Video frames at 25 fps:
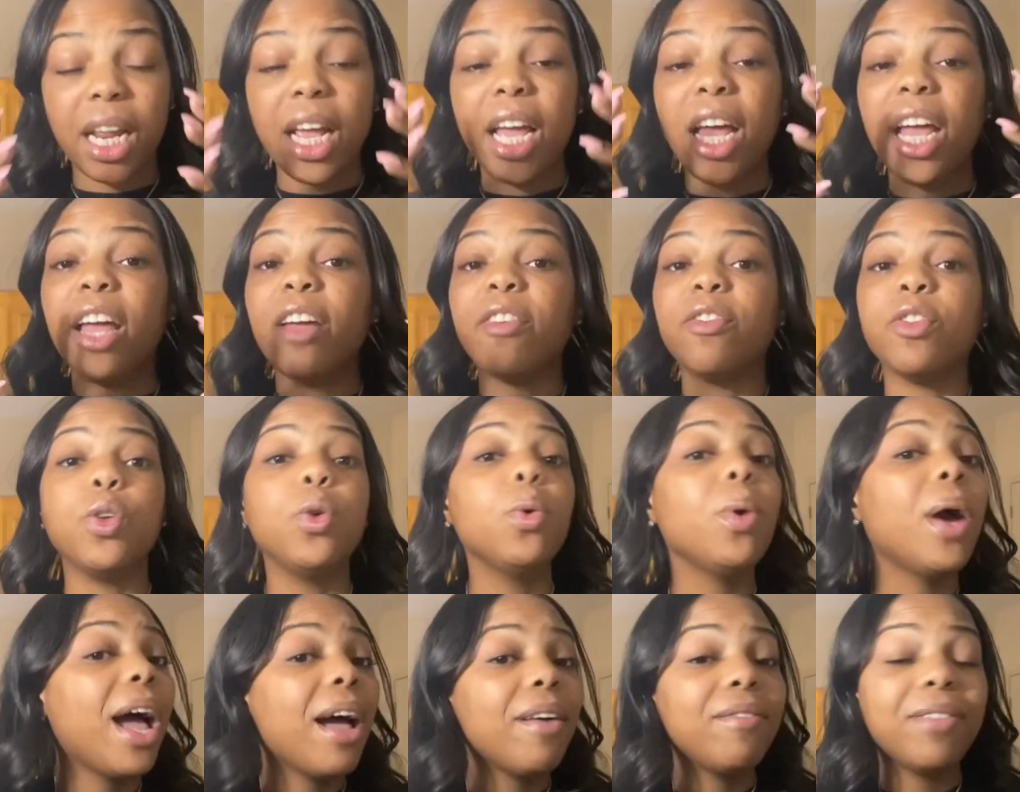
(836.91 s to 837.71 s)
If you
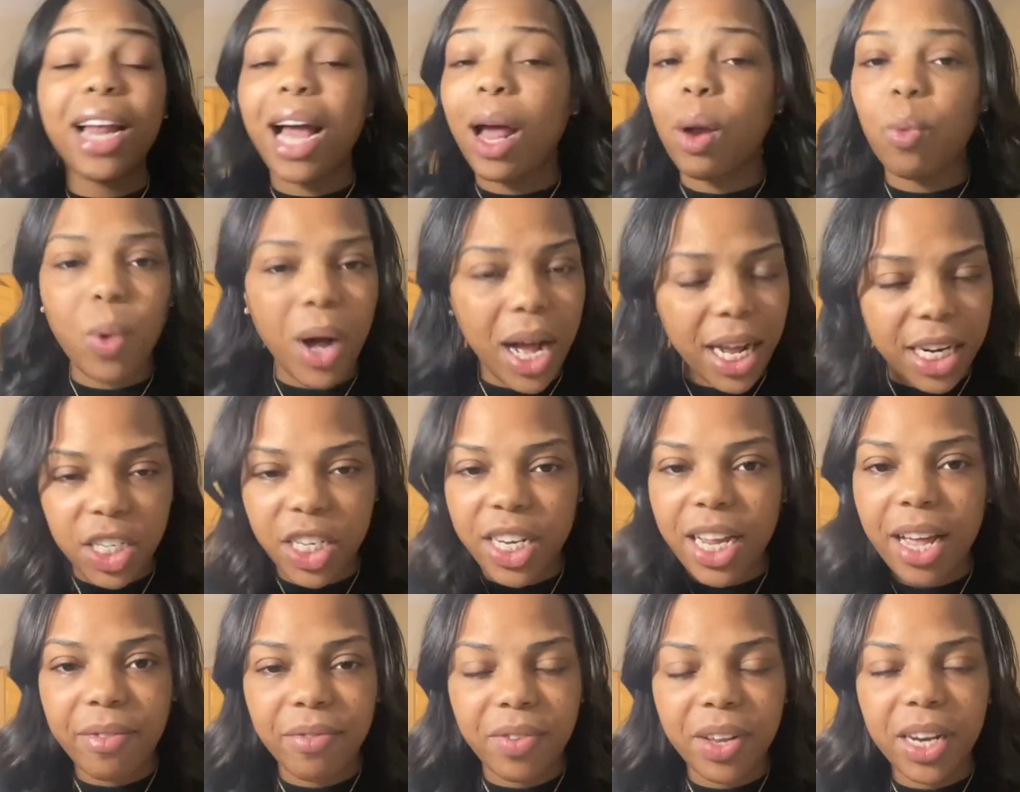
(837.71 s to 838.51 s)
have not watched
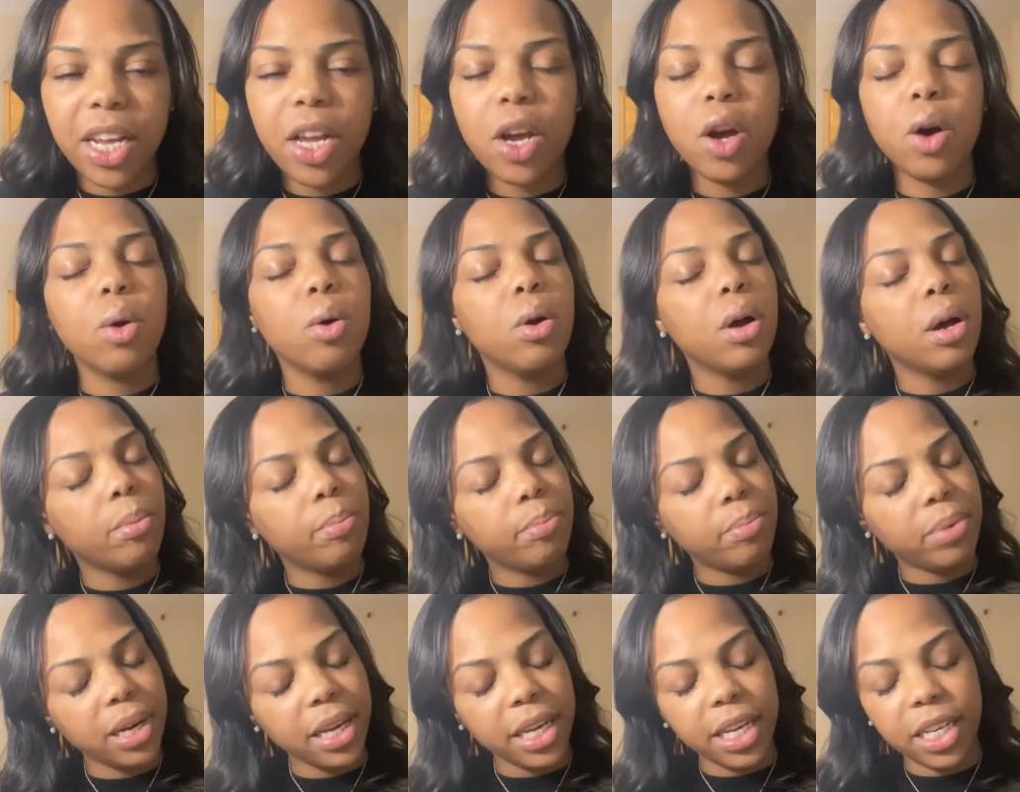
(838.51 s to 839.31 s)
that video,
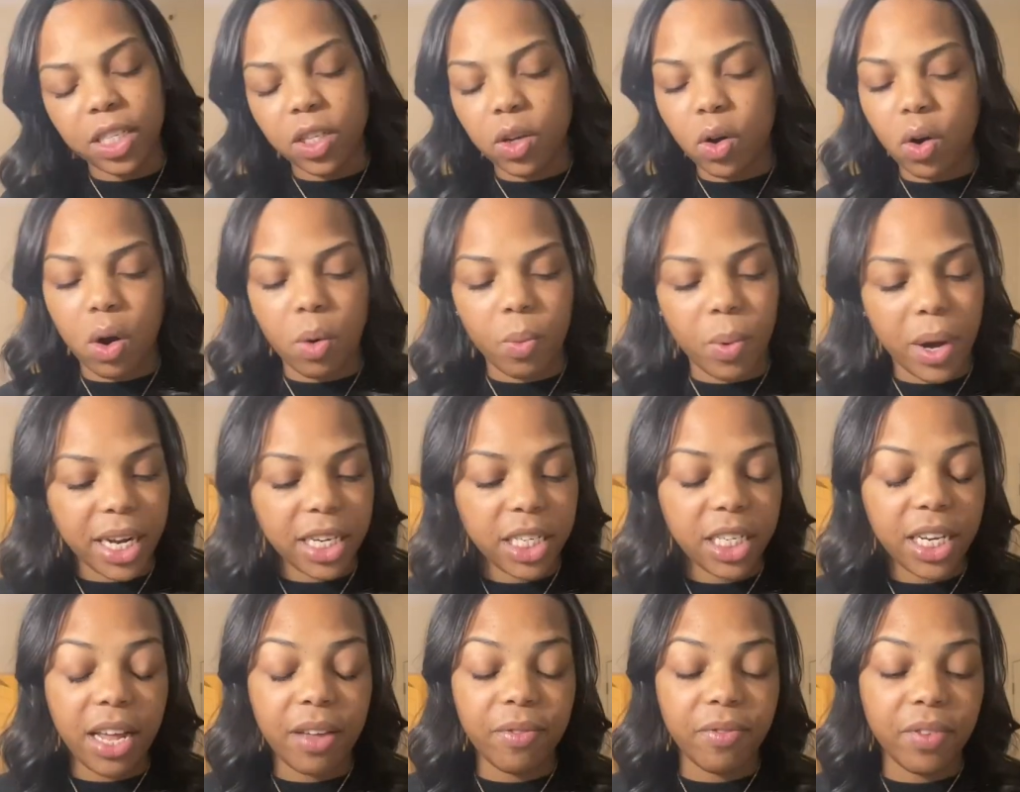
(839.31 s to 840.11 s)
please go and watch
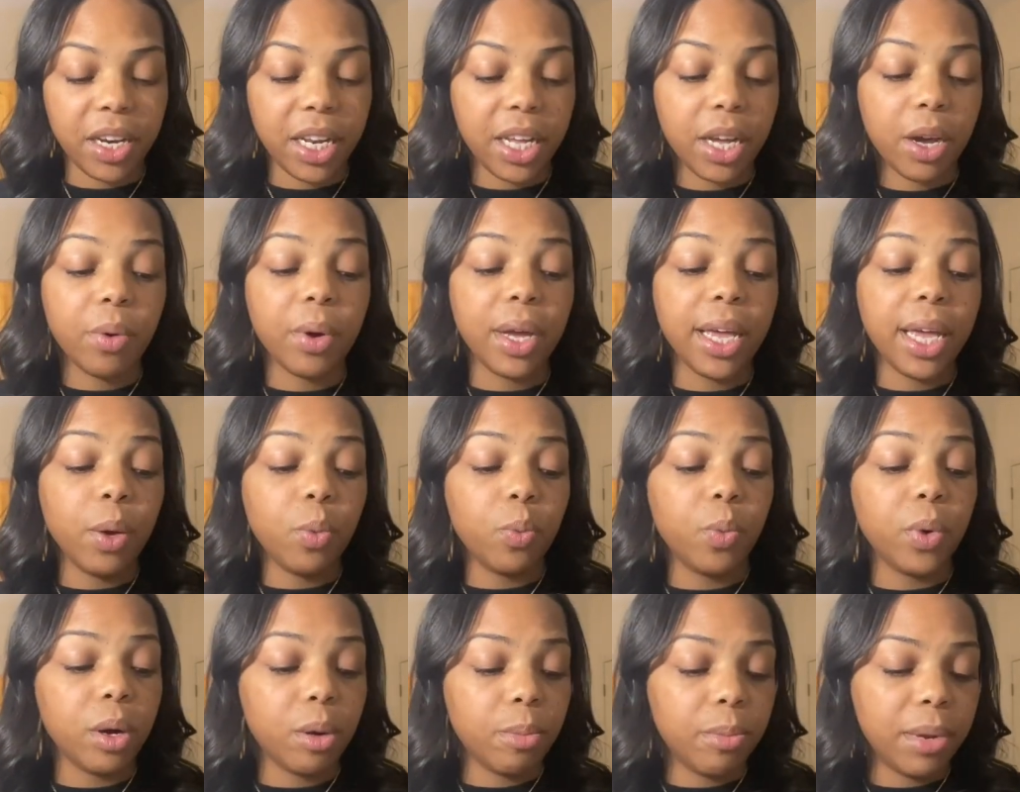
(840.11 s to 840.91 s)
that video. It
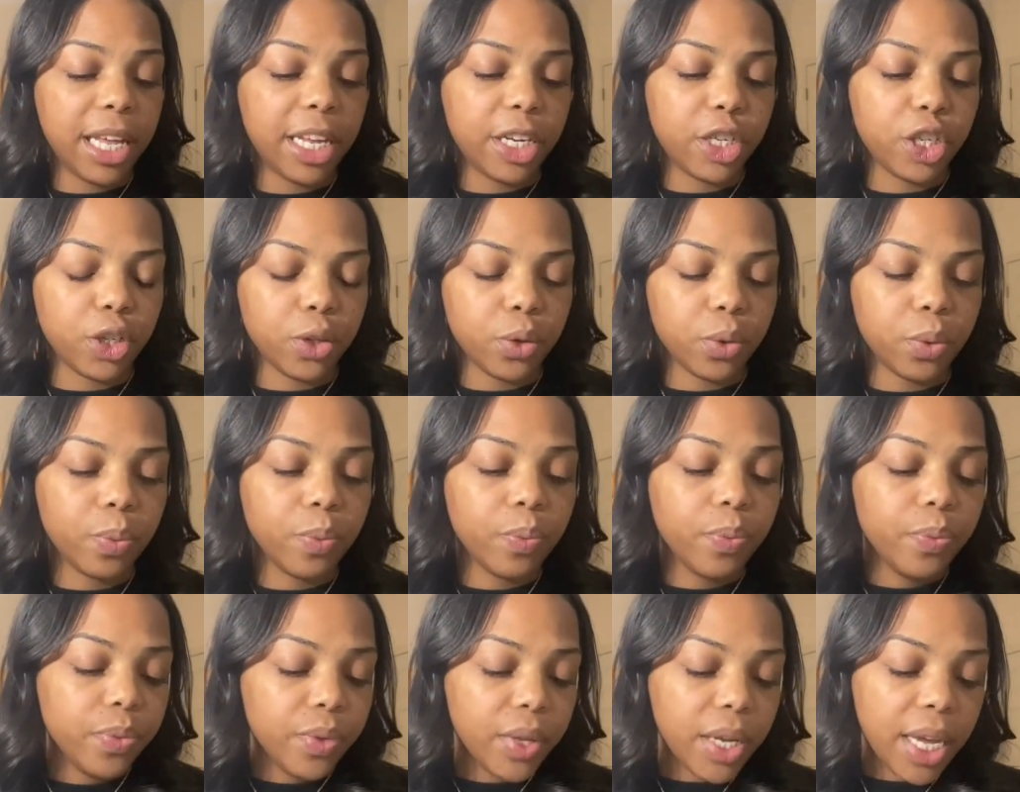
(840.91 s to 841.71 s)
will bless you
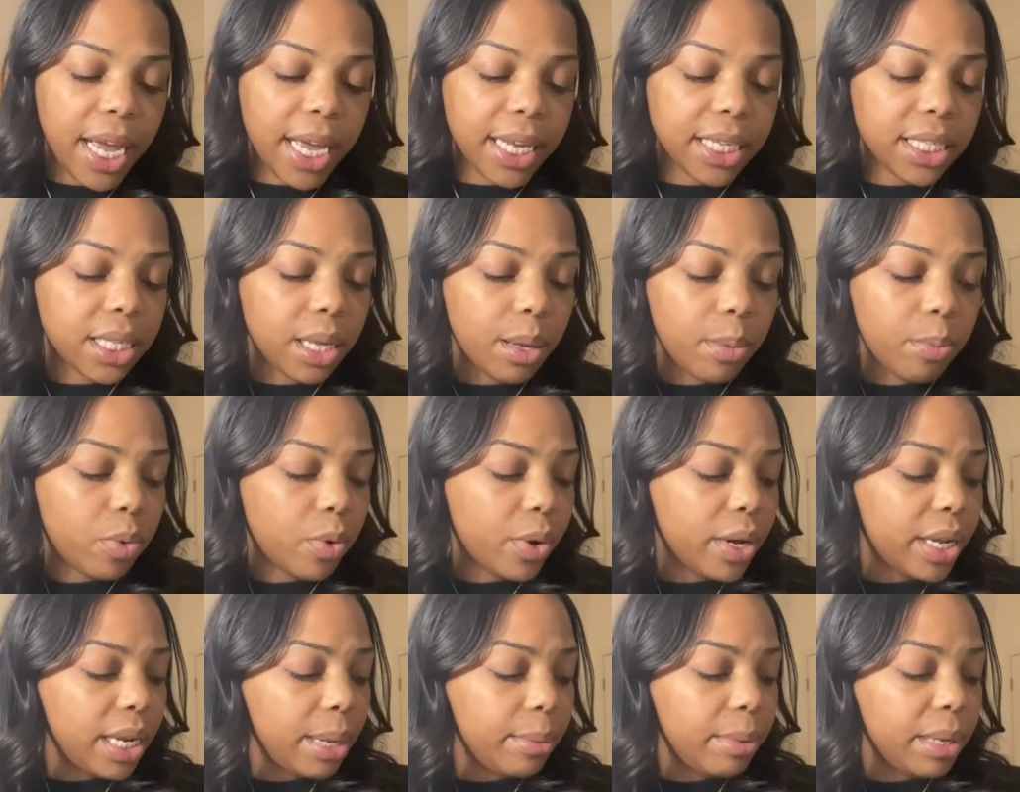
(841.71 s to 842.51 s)
at some
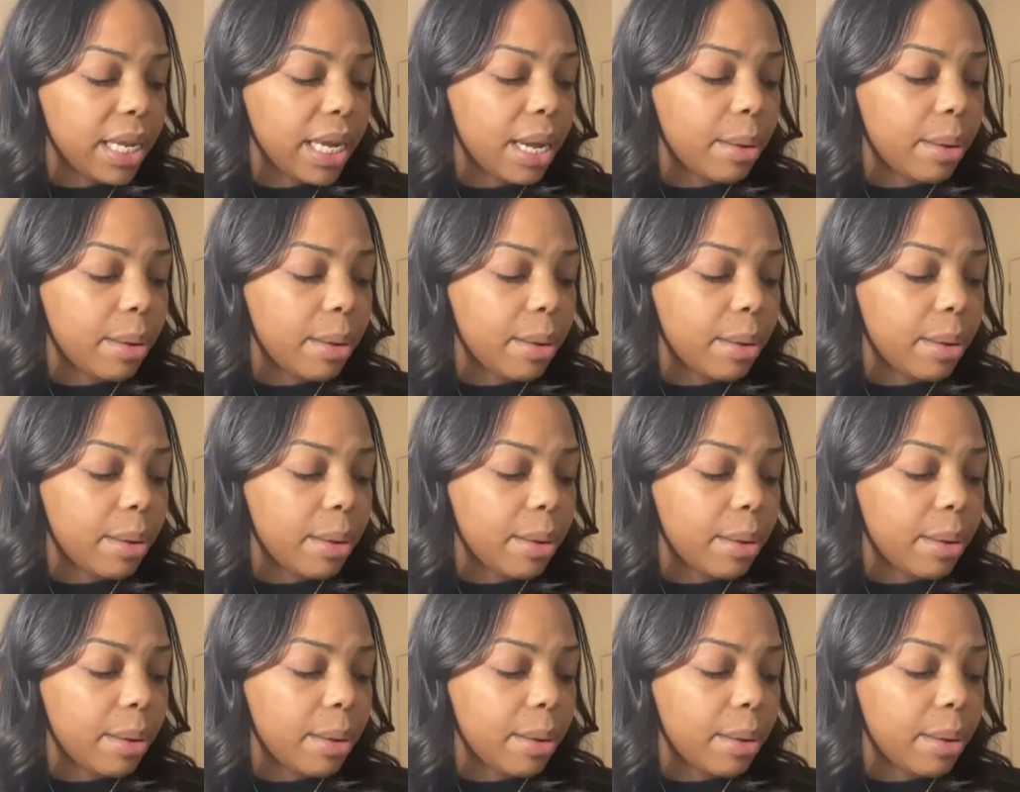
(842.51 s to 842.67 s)
point. Let me look at